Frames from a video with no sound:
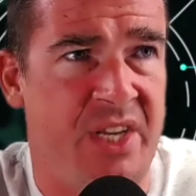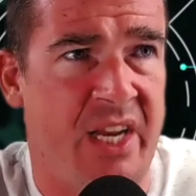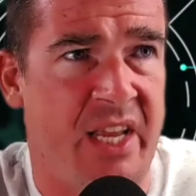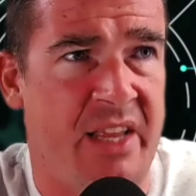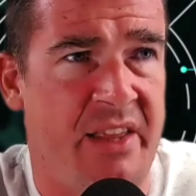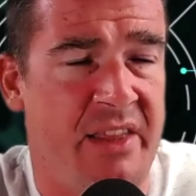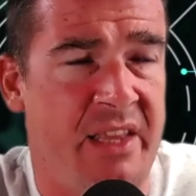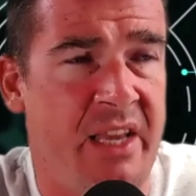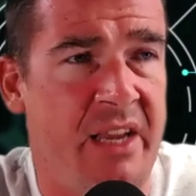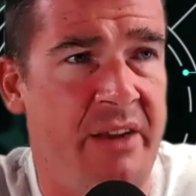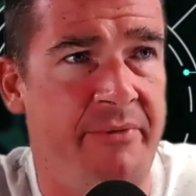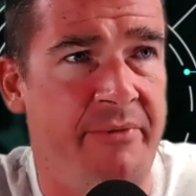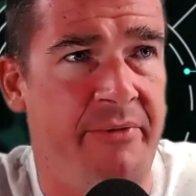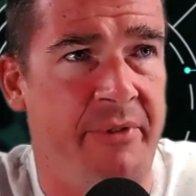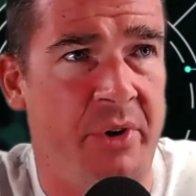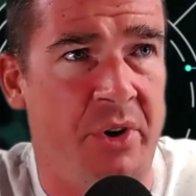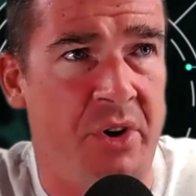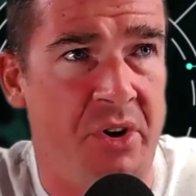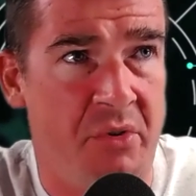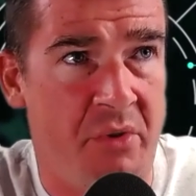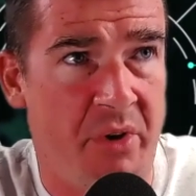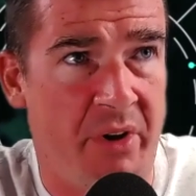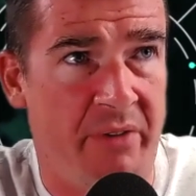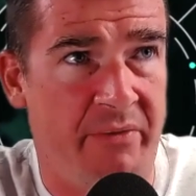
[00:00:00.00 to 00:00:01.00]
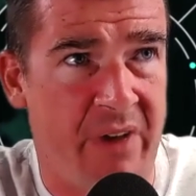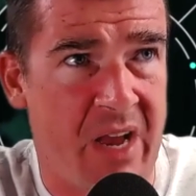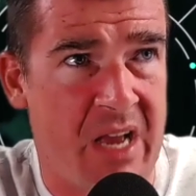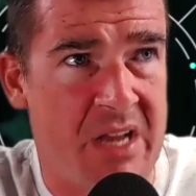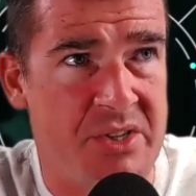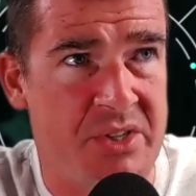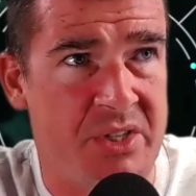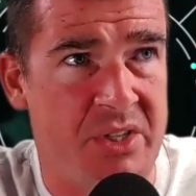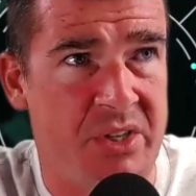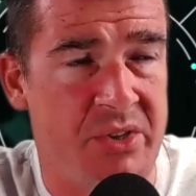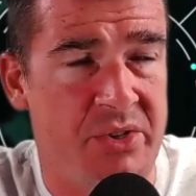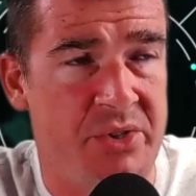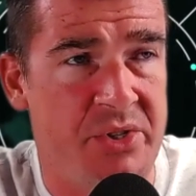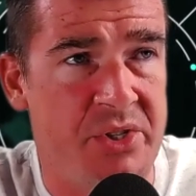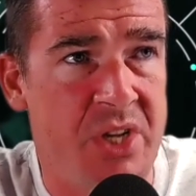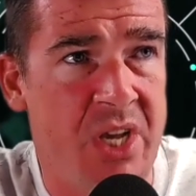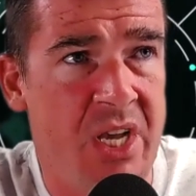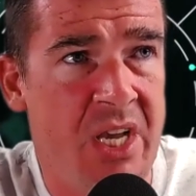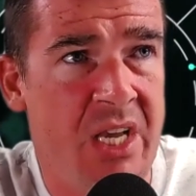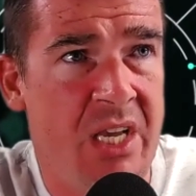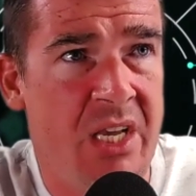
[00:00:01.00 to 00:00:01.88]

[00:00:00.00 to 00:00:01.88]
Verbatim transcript: And I think for new investors,